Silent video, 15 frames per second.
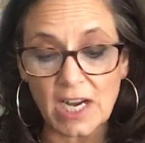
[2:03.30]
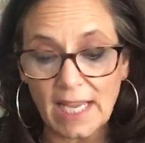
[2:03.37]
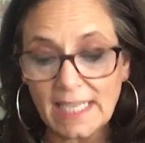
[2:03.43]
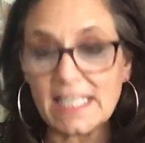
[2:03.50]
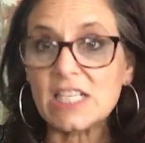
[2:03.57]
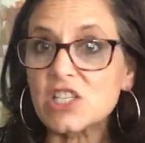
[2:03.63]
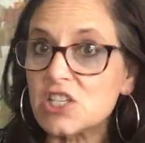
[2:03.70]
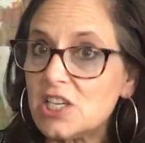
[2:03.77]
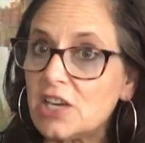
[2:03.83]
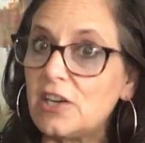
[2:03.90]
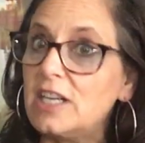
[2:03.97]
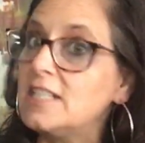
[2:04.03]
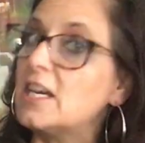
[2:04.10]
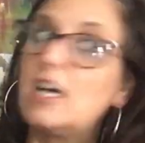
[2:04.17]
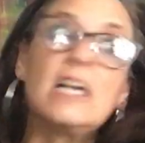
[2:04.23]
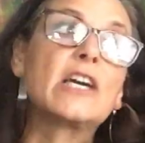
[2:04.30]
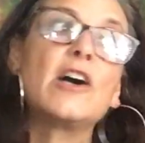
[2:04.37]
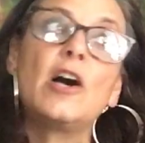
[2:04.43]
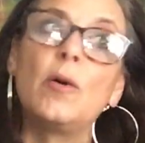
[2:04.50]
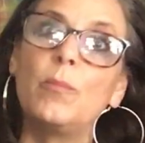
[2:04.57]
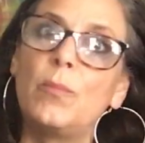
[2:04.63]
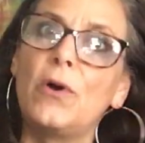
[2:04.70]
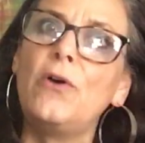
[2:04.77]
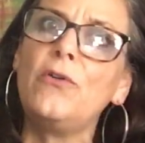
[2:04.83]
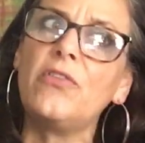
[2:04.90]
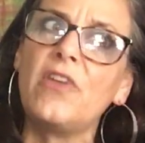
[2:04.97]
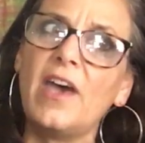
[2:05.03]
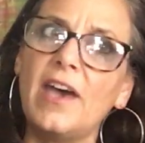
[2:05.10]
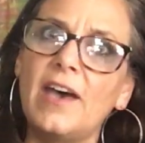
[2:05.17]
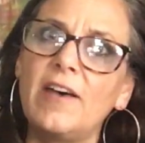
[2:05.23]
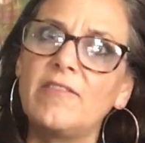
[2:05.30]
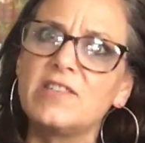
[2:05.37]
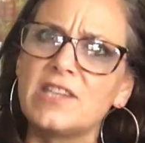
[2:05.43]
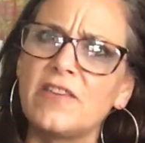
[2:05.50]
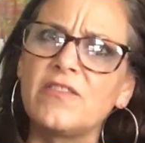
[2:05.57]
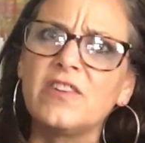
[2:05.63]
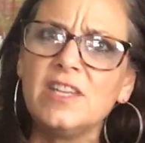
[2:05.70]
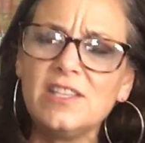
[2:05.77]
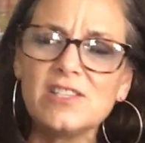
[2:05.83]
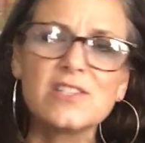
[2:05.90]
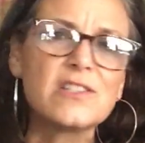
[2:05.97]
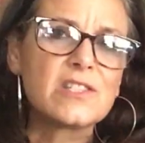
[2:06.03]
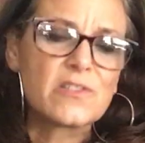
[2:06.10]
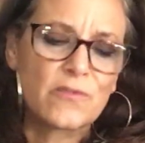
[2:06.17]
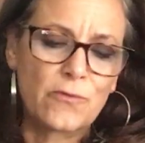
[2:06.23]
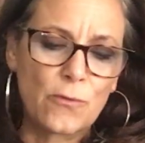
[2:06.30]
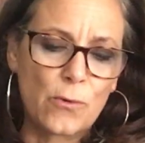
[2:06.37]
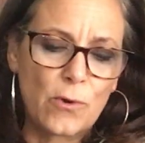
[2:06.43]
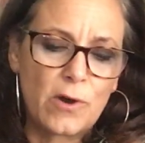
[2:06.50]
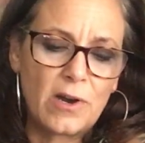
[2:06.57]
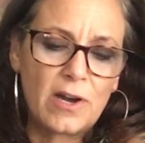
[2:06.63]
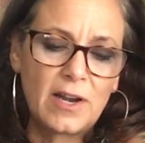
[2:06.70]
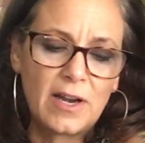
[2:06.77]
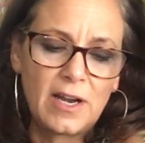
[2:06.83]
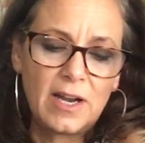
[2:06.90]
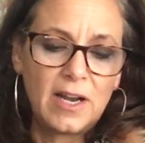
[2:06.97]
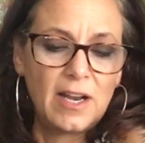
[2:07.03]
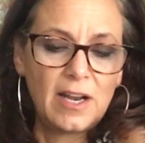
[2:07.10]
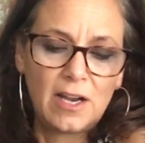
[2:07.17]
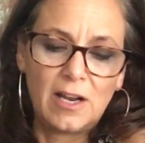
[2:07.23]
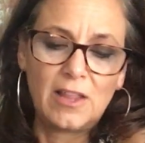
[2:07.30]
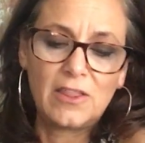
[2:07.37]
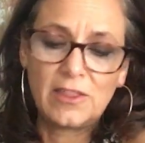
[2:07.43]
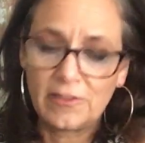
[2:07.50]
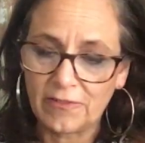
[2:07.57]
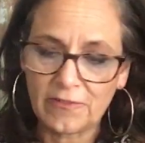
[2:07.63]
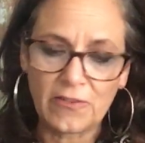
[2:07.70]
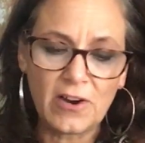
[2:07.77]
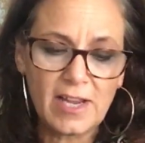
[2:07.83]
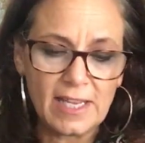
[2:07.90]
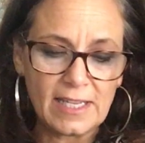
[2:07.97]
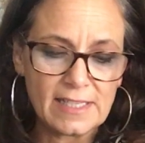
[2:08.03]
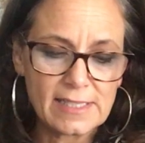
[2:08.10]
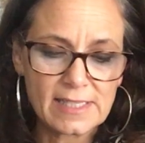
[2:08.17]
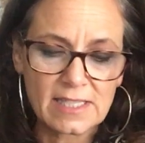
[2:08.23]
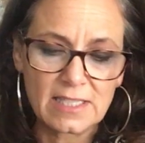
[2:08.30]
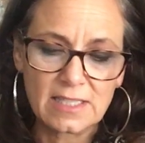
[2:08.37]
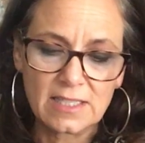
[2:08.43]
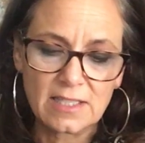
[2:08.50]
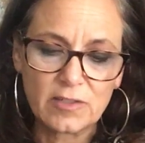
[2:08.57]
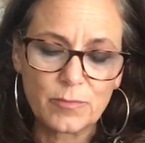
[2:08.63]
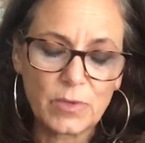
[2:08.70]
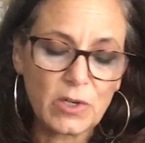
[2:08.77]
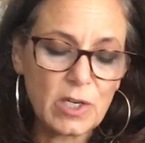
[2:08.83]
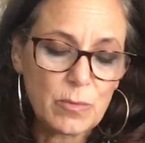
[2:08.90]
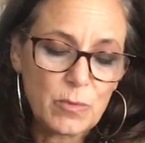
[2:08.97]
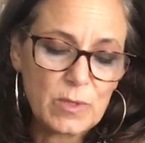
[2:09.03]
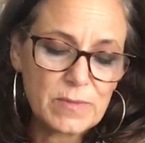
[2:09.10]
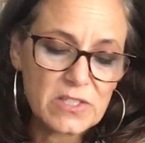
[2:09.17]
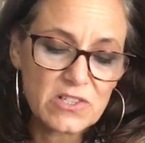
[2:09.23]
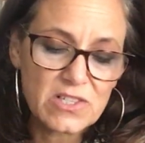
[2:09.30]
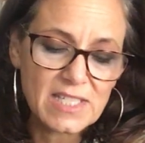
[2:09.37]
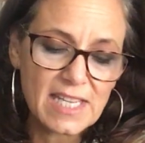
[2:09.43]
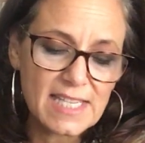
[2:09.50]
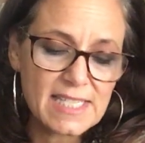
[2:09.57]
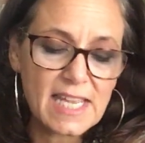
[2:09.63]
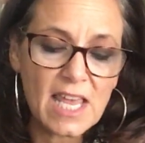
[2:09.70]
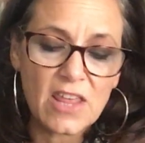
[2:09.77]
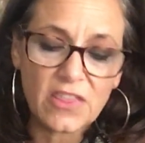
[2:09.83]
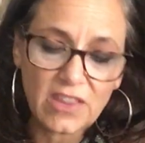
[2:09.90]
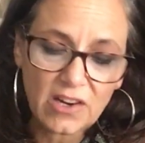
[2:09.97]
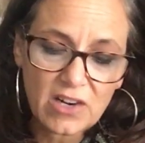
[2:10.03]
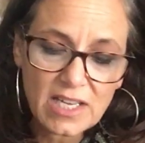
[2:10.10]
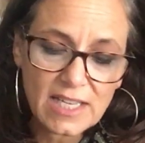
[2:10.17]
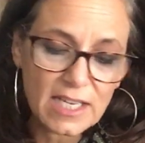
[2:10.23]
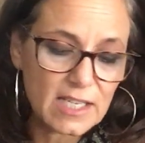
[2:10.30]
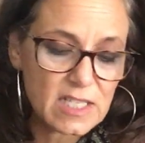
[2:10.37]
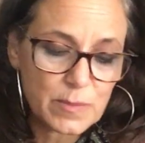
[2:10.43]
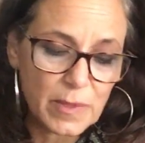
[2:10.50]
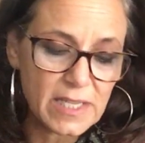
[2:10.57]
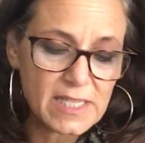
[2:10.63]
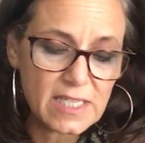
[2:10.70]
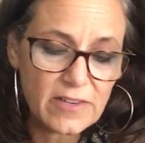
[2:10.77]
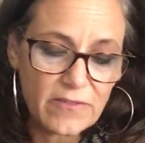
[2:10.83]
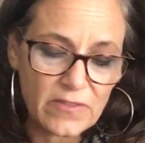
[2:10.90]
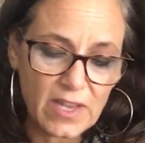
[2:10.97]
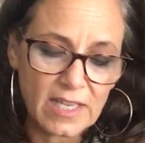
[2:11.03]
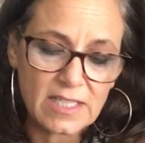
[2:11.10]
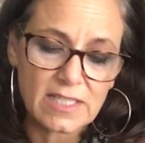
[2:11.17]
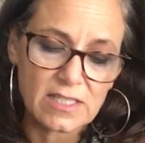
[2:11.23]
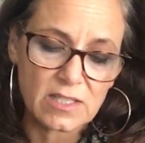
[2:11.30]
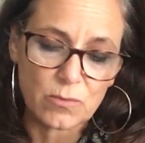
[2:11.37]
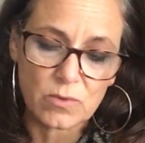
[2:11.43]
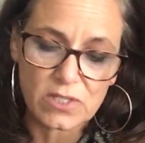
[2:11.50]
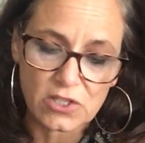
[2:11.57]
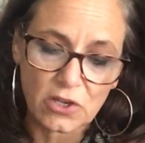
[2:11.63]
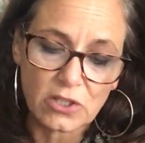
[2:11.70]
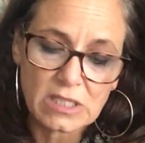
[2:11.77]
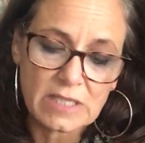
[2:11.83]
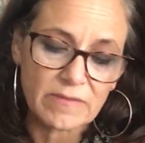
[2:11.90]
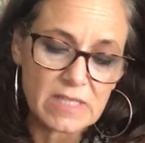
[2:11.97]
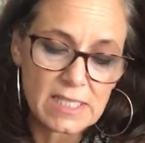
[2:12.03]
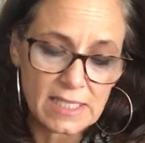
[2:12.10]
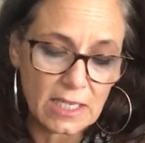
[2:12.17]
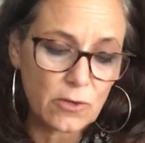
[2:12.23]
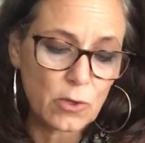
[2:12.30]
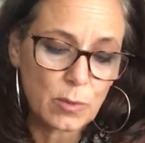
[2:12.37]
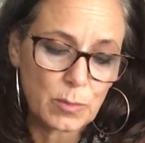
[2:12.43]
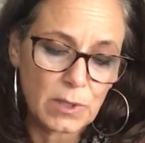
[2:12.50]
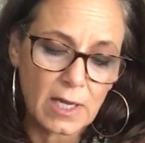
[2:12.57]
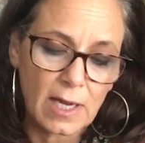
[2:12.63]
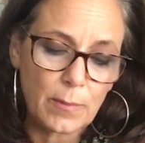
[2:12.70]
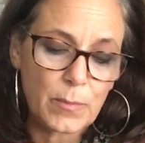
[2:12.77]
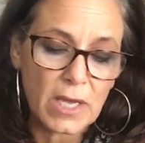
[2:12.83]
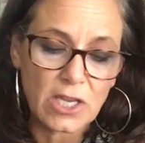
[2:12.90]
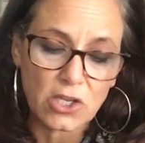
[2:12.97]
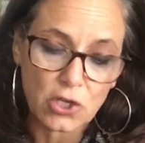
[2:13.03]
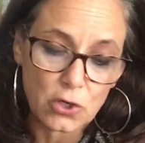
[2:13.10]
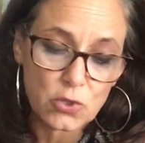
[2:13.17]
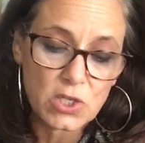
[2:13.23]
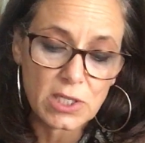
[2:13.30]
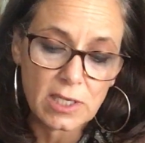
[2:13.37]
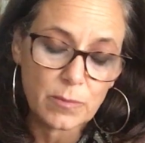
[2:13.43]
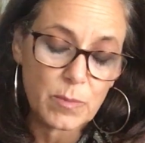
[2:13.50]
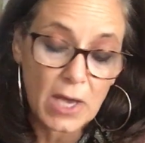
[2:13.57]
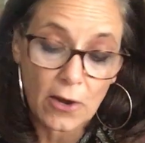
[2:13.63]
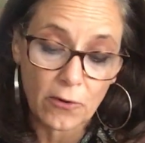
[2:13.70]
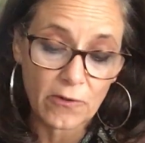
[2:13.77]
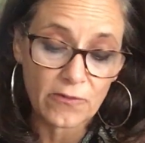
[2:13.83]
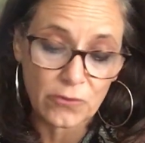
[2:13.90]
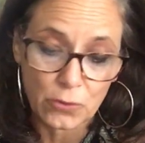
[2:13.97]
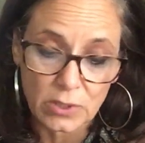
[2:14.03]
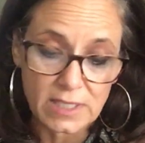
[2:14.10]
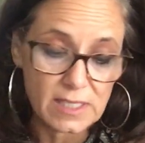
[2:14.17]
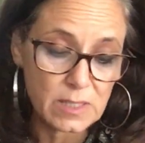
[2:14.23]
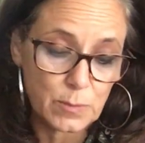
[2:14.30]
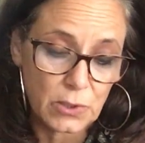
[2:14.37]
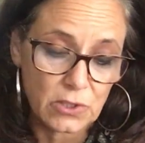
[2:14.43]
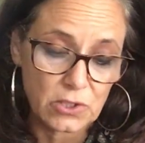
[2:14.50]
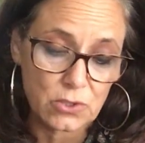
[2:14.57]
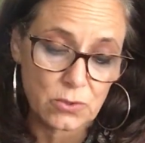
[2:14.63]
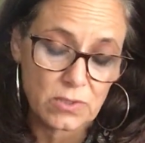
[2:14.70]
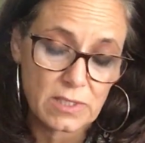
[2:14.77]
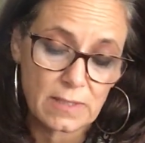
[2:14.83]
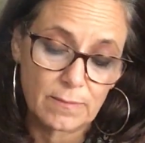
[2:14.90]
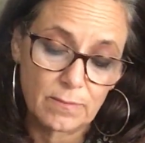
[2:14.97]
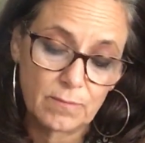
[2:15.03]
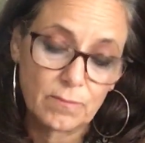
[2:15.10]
and dictionary.com both have definitions for the phrase. Merriam-Webster says, a theory that explains an event is the result of a secret plot by usually powerful conspirators.